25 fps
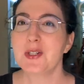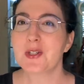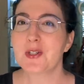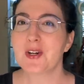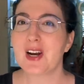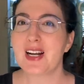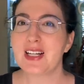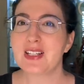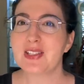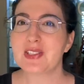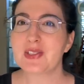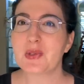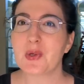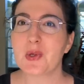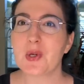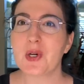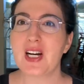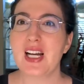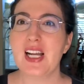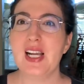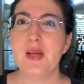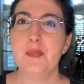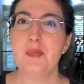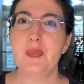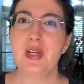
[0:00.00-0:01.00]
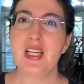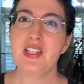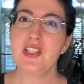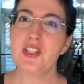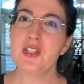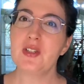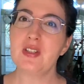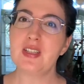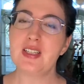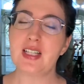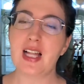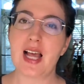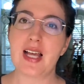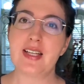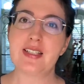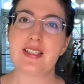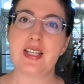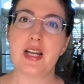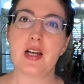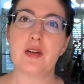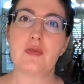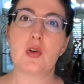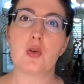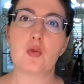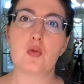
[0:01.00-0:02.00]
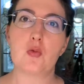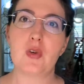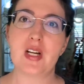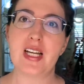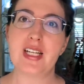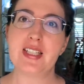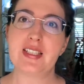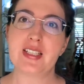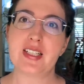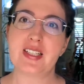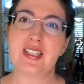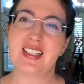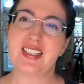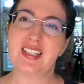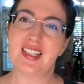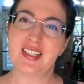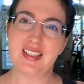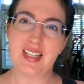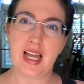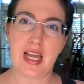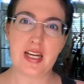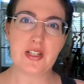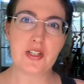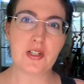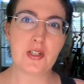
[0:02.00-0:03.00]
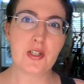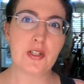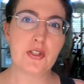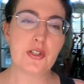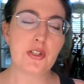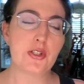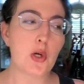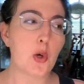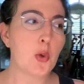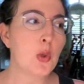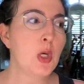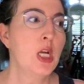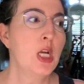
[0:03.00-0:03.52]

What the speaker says: credit score, it means you're less of a risk to lenders. So